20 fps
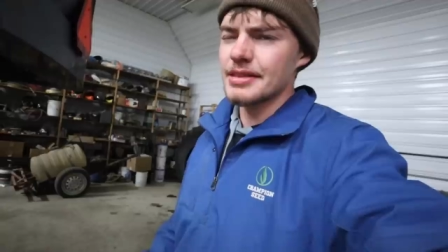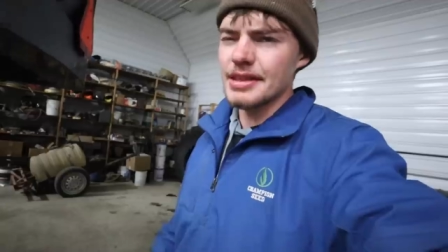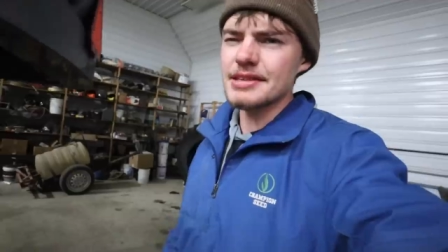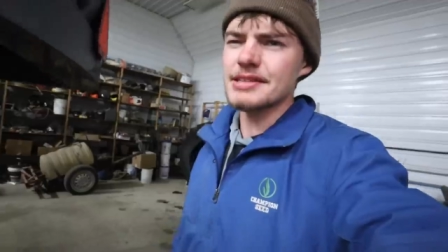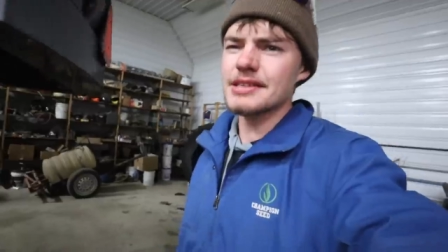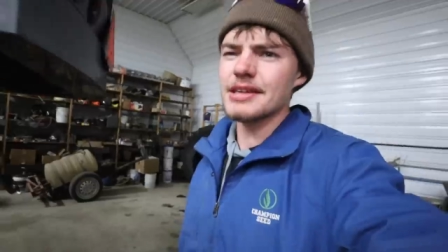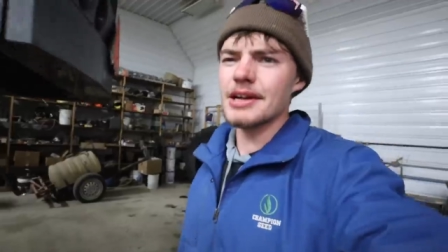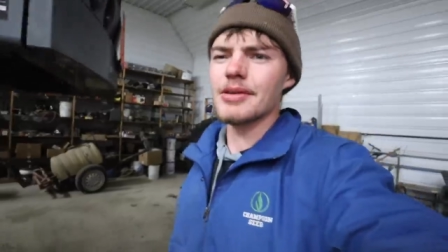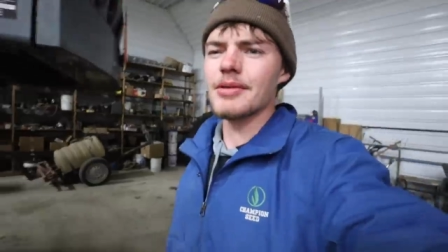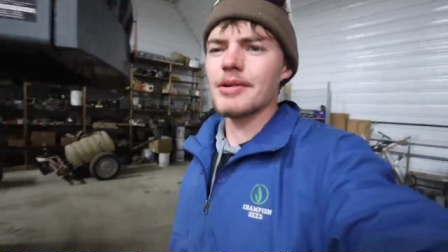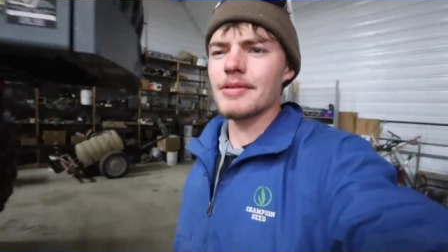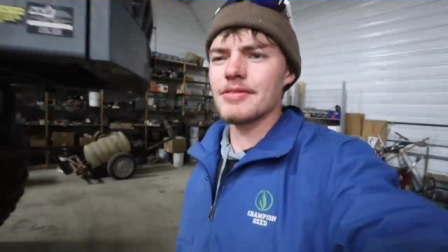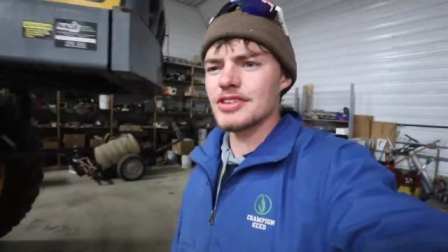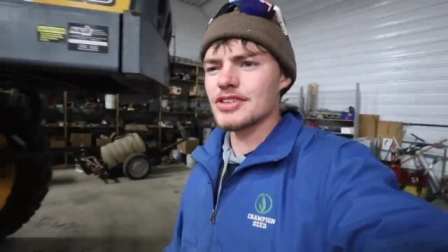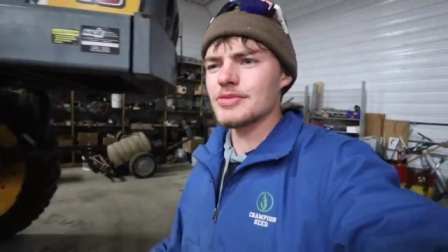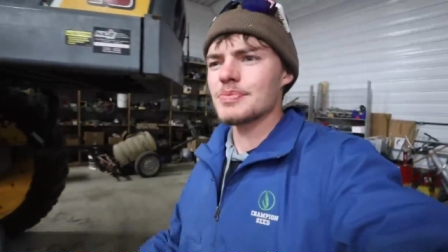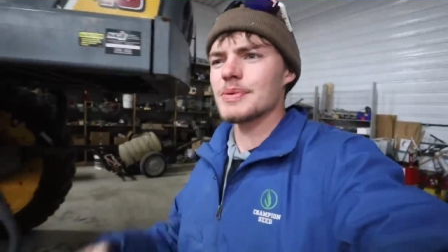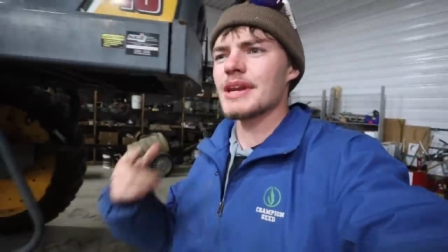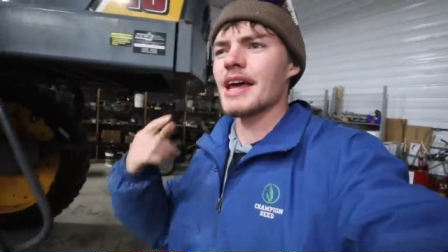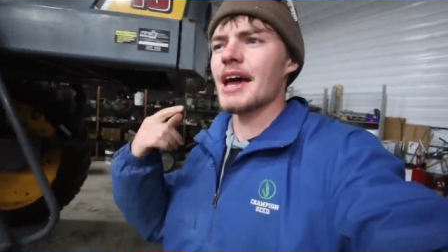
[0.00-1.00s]
This year, we've
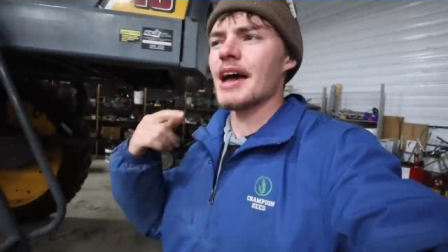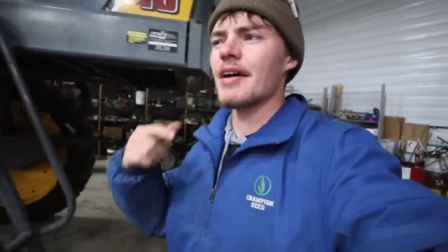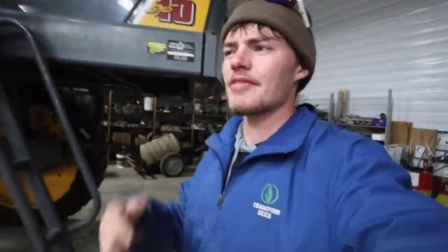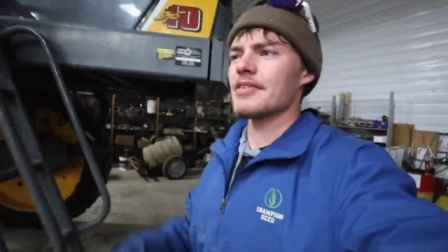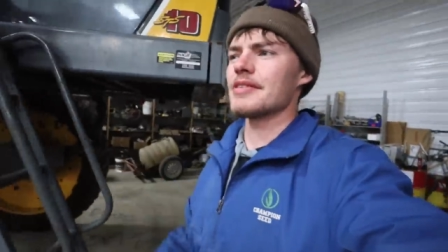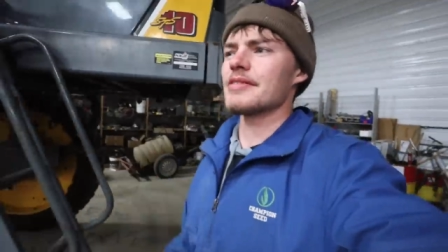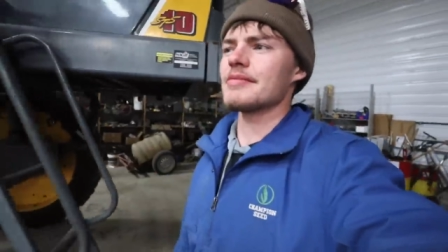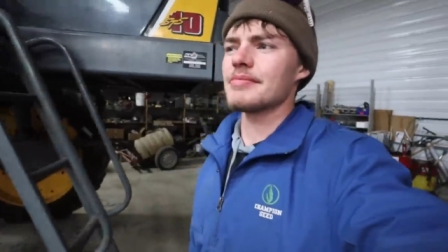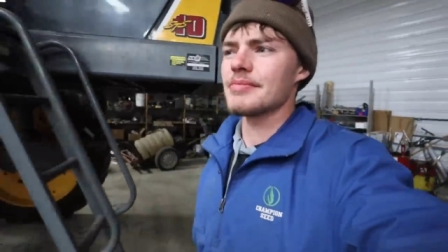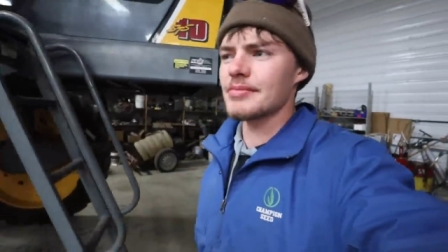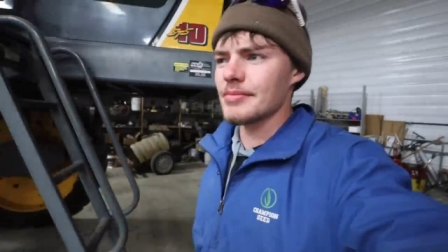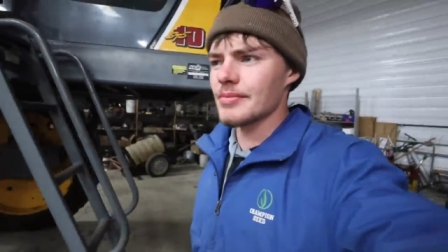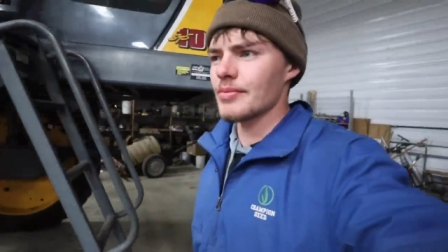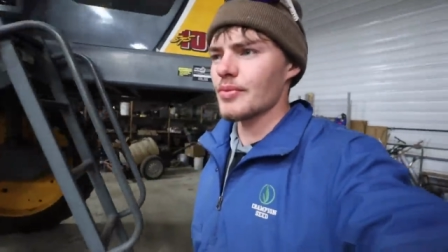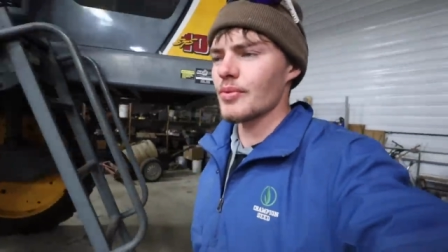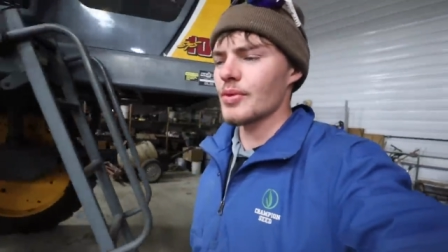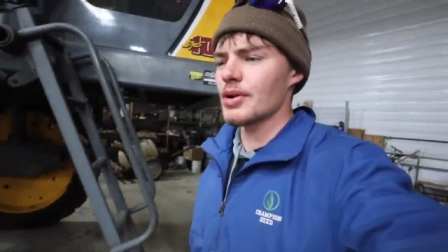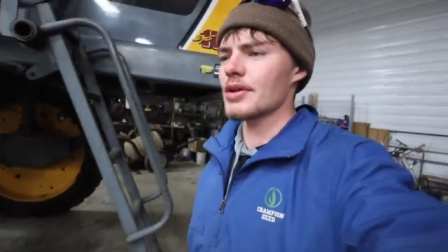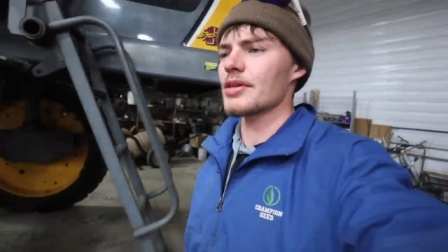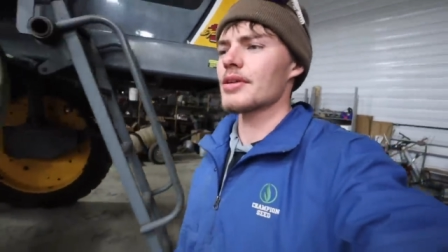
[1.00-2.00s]
just been having
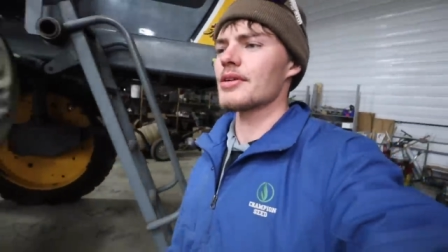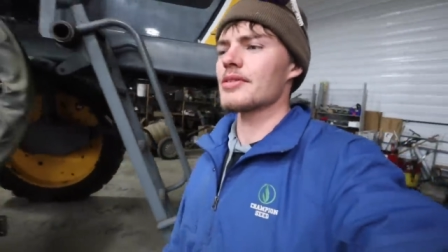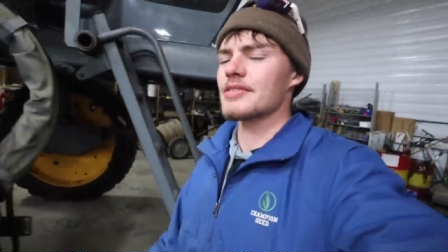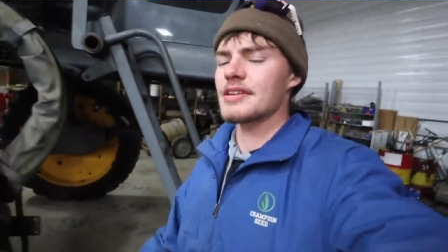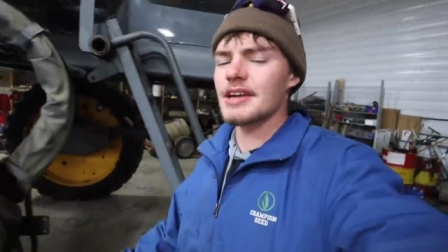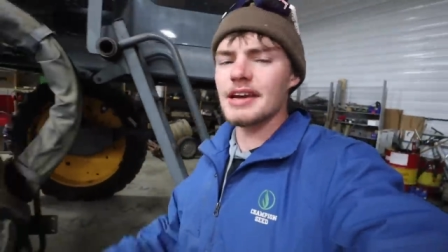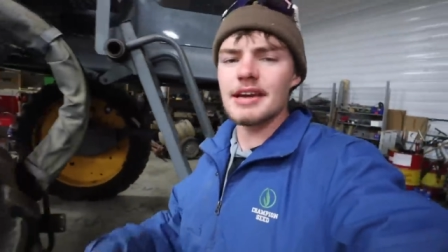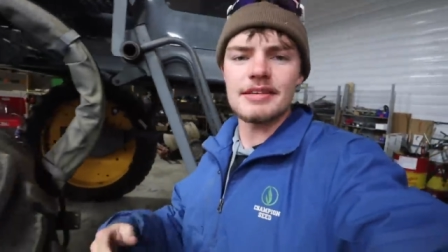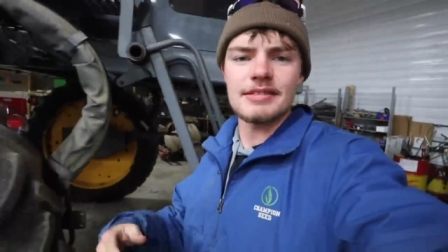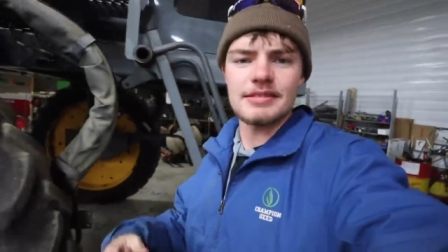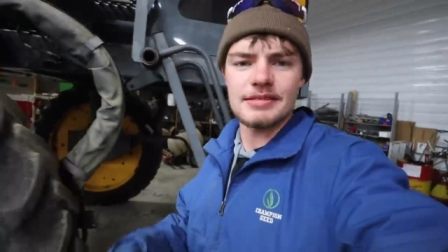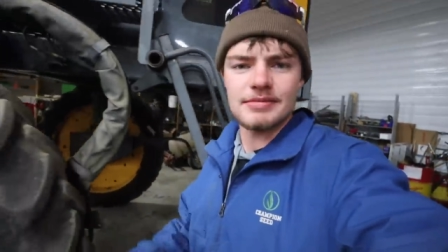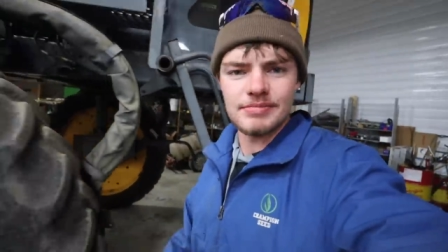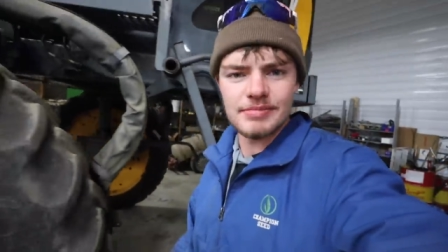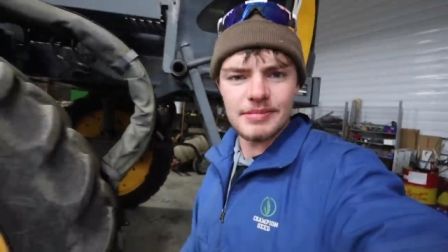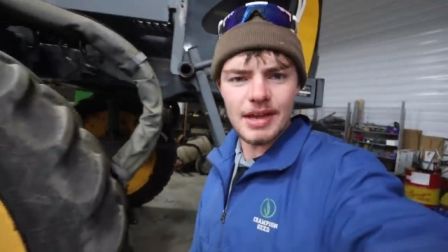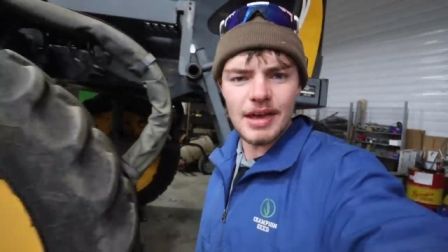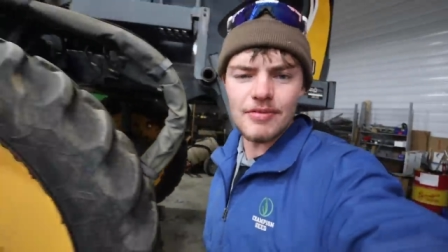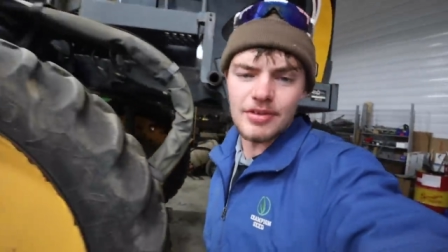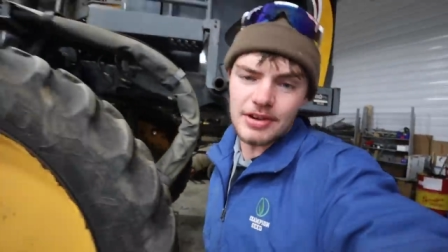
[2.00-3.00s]
one of those days
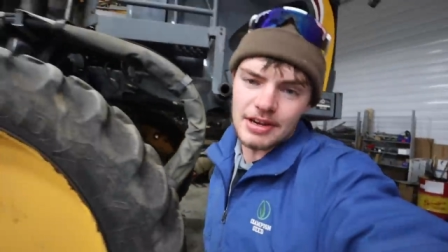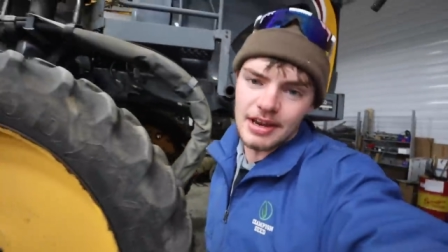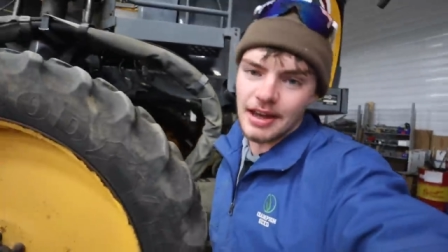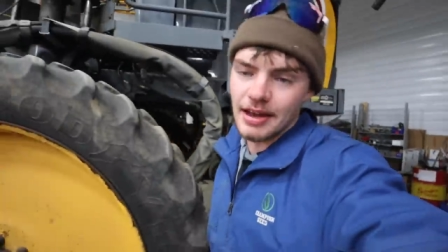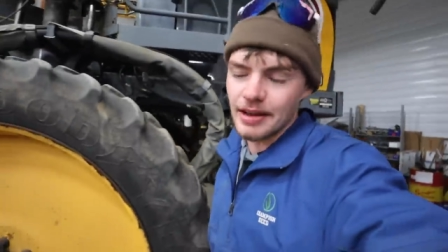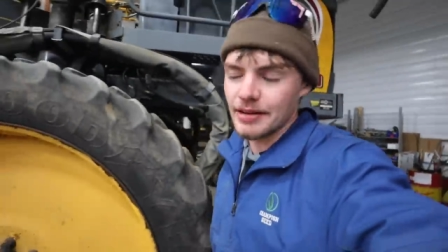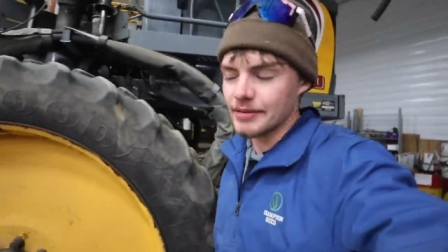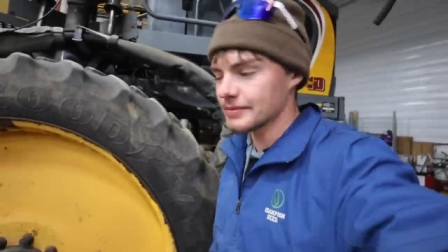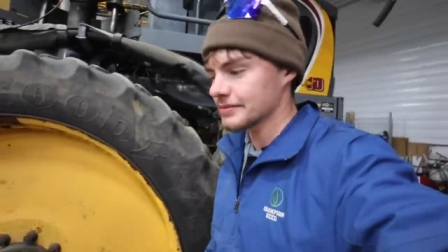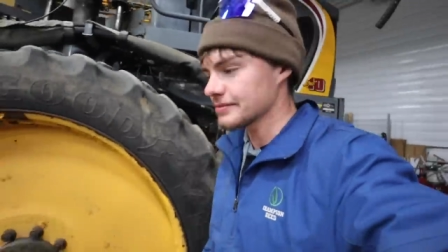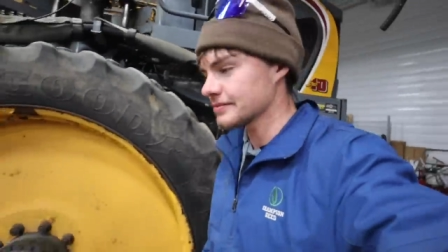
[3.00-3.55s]
every day.